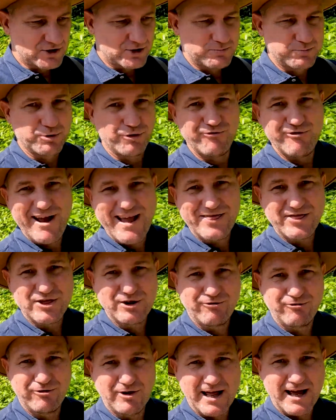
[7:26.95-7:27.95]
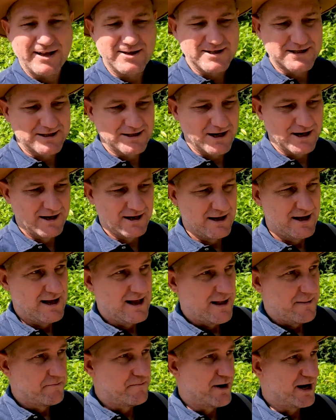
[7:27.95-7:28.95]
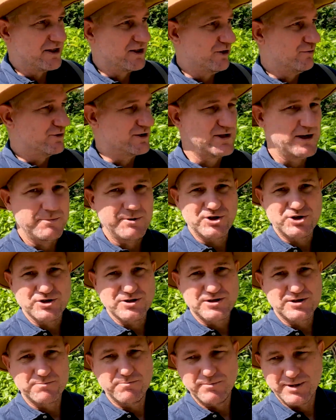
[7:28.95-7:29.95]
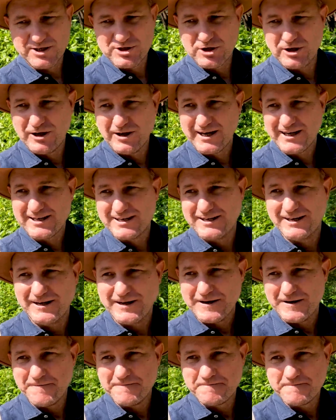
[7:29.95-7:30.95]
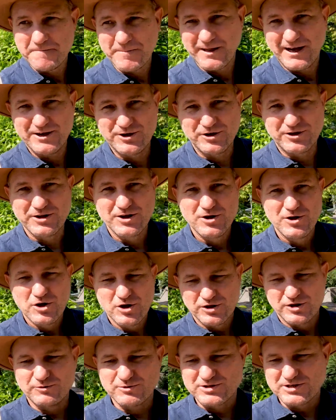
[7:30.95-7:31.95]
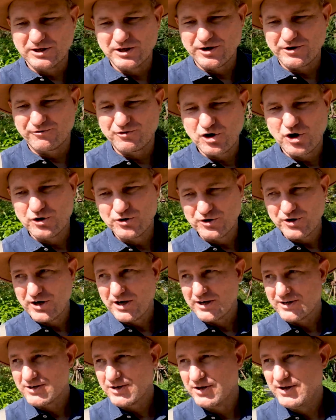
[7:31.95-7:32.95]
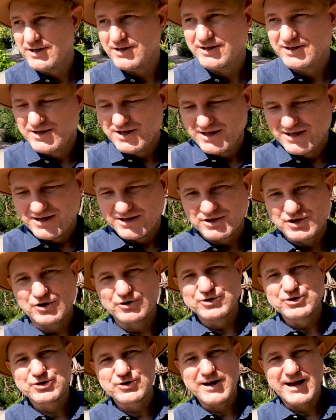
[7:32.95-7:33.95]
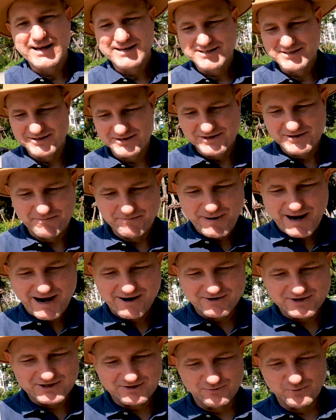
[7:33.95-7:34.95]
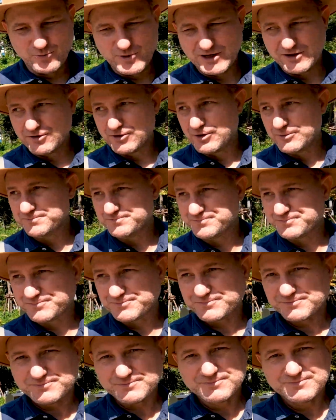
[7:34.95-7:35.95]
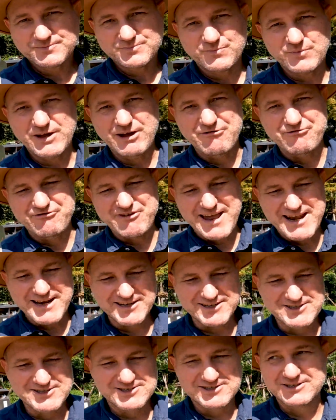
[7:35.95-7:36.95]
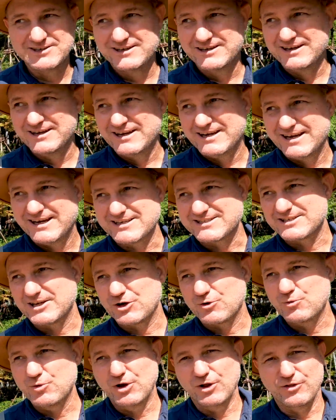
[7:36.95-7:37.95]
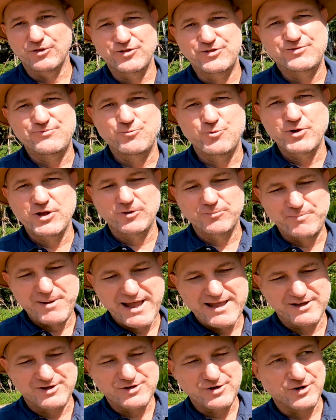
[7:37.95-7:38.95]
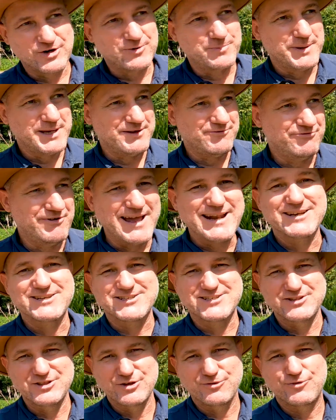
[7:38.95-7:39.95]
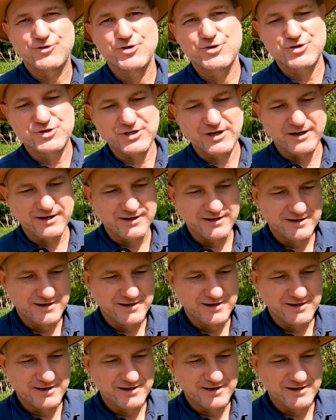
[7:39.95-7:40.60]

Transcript: prevent the floods. But there was images much like there was a lot of contrast and comparison with Venice. It's like, will Bangkok be Venice in the future?